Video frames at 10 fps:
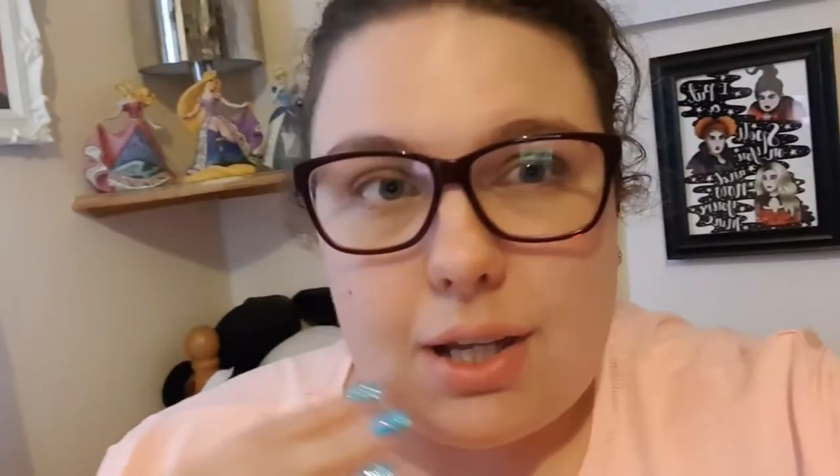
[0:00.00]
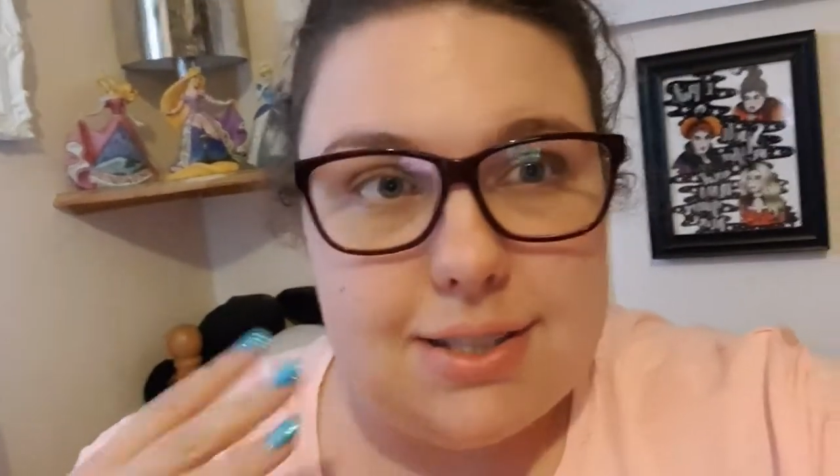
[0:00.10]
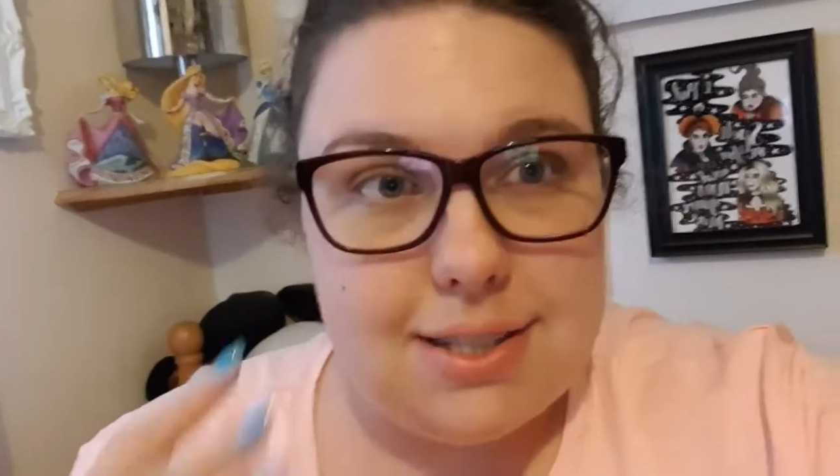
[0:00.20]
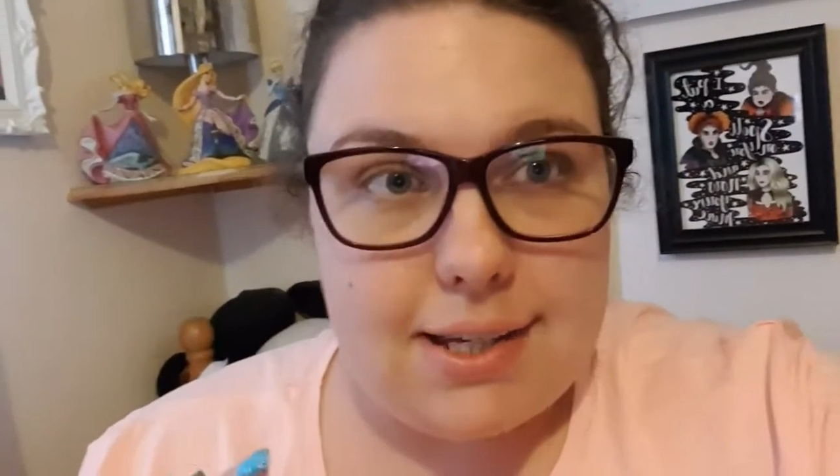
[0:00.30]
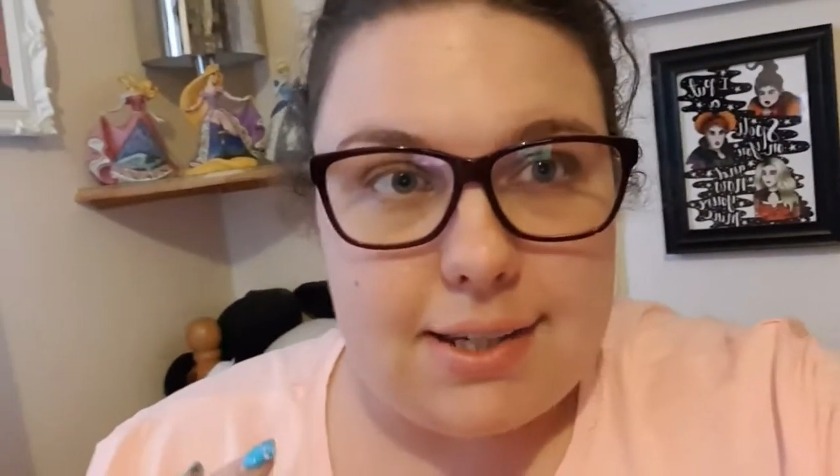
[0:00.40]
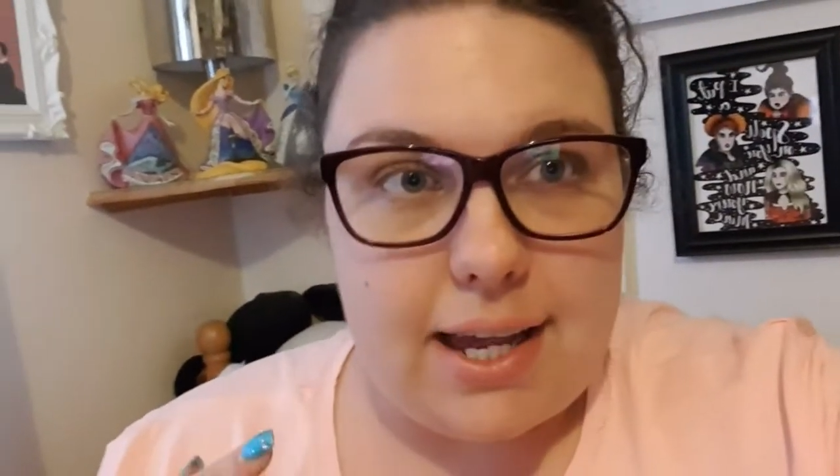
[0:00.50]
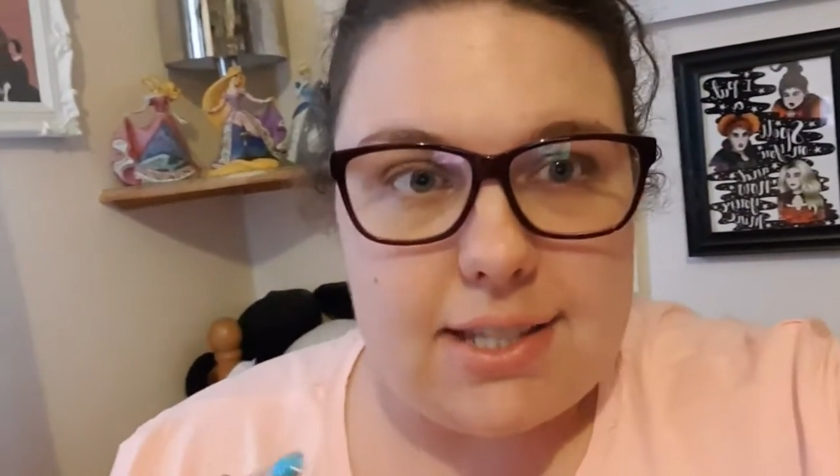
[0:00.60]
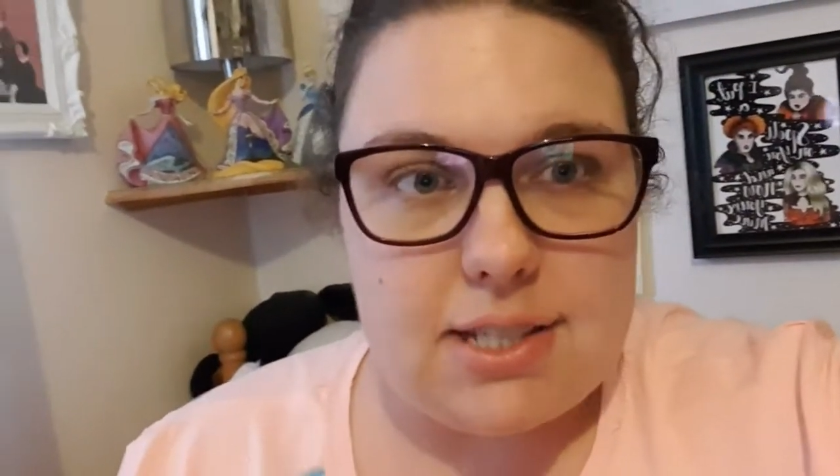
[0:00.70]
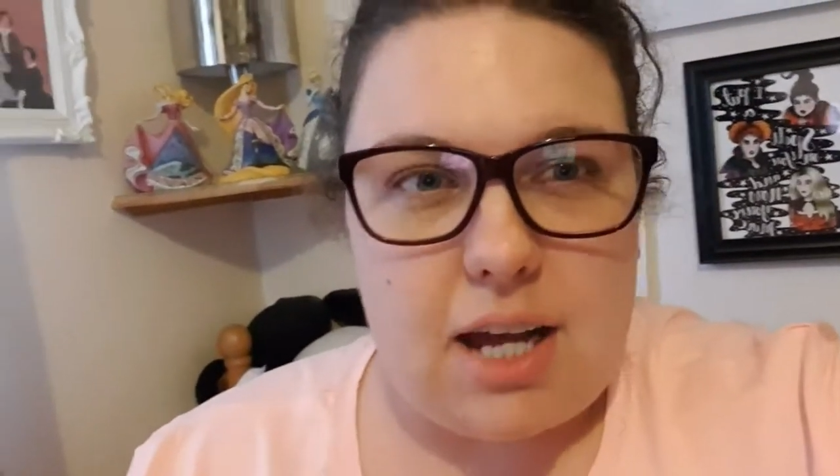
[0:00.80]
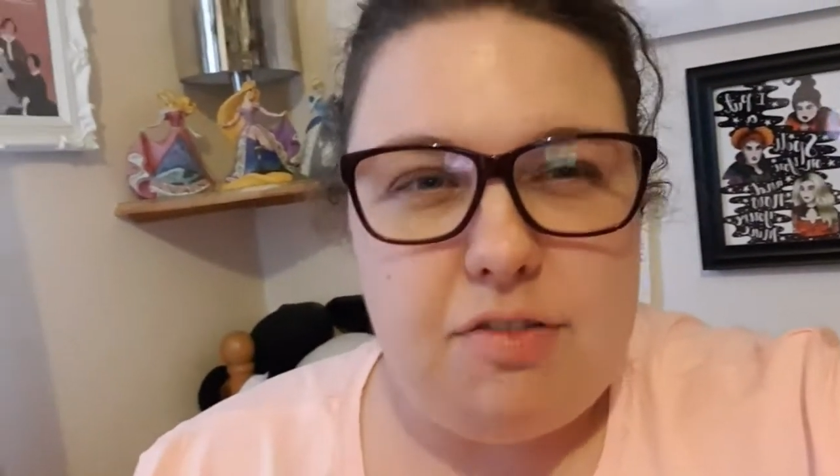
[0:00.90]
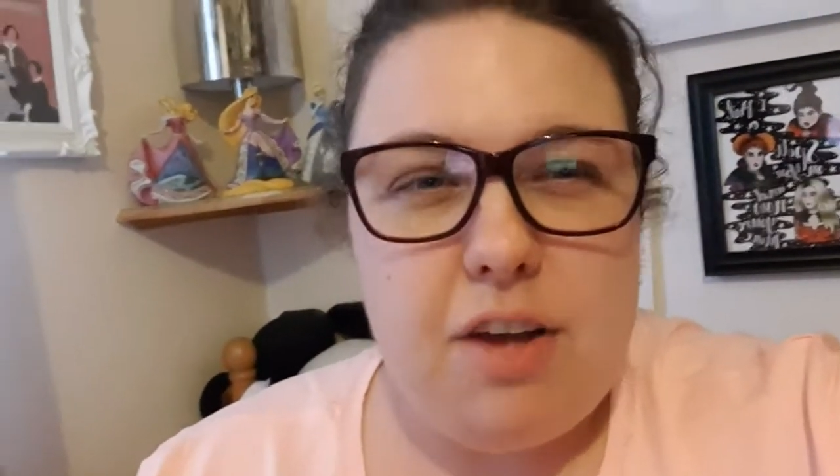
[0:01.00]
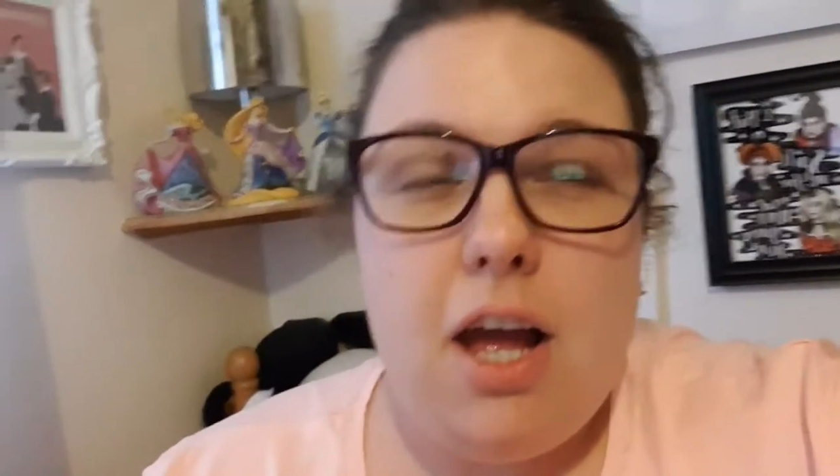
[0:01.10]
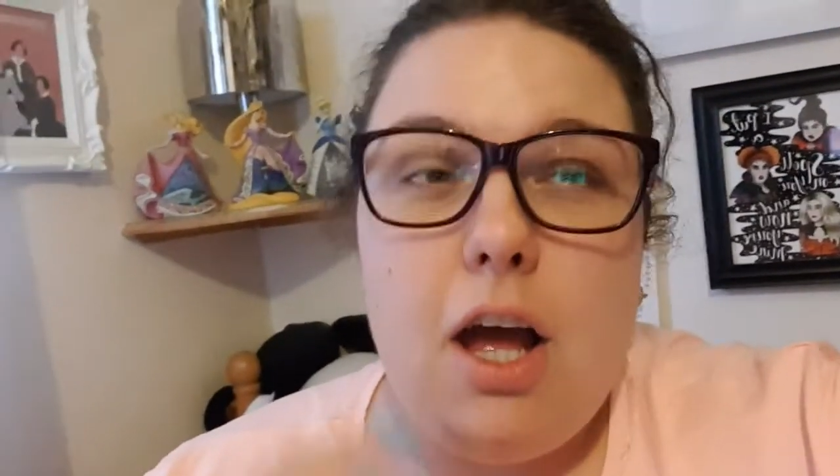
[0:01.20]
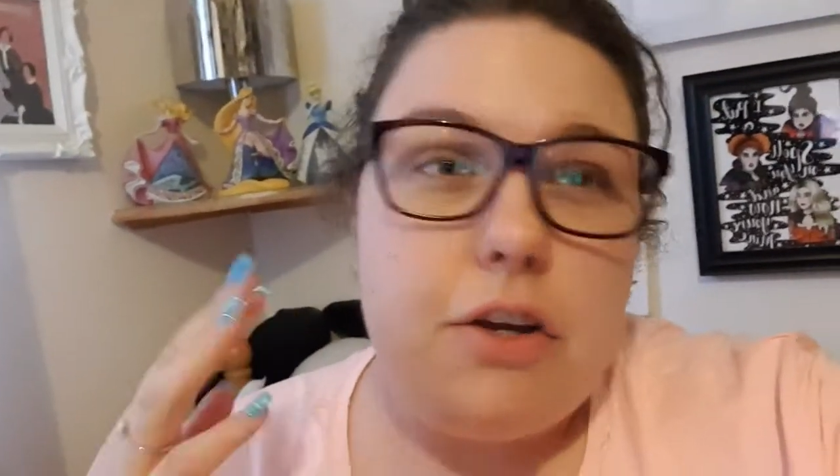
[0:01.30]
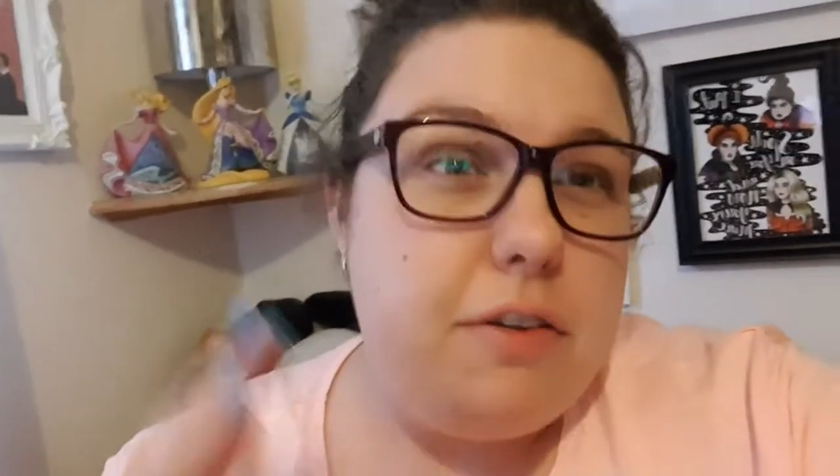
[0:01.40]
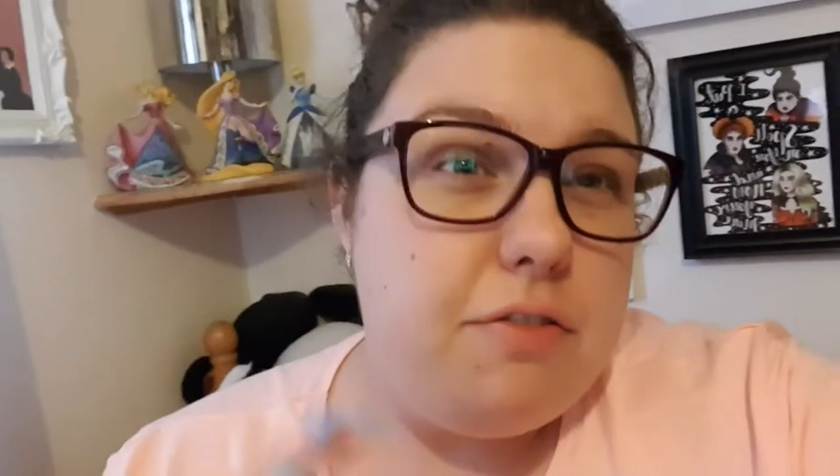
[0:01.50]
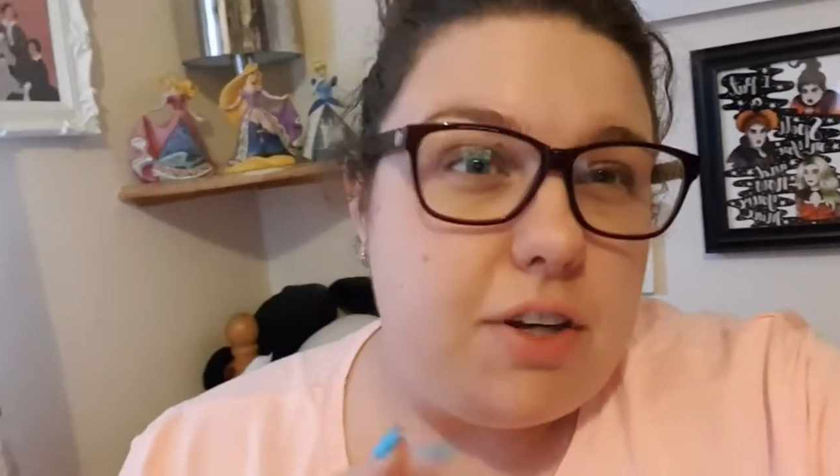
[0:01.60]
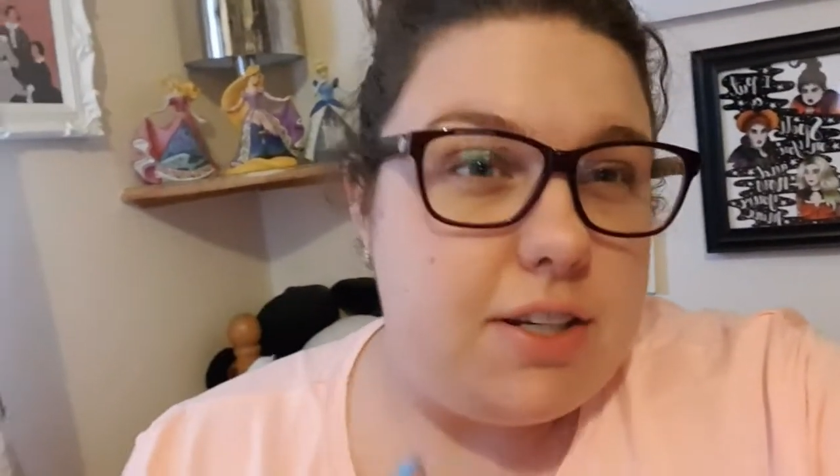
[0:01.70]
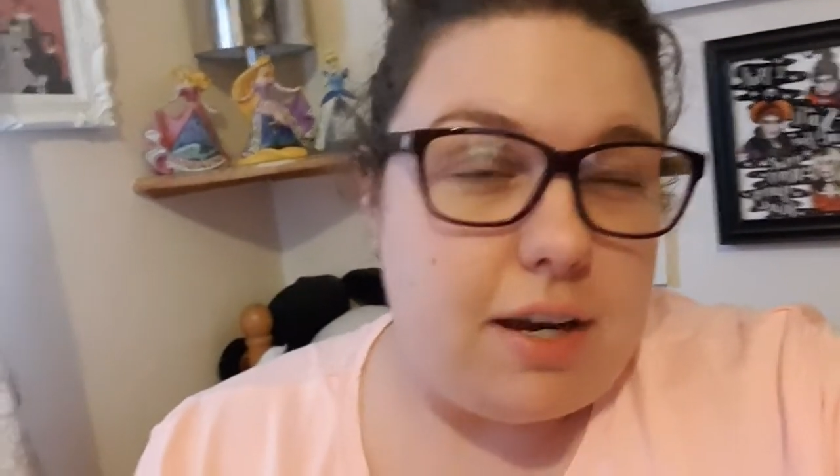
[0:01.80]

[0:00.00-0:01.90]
skincare stuff. Couldn't find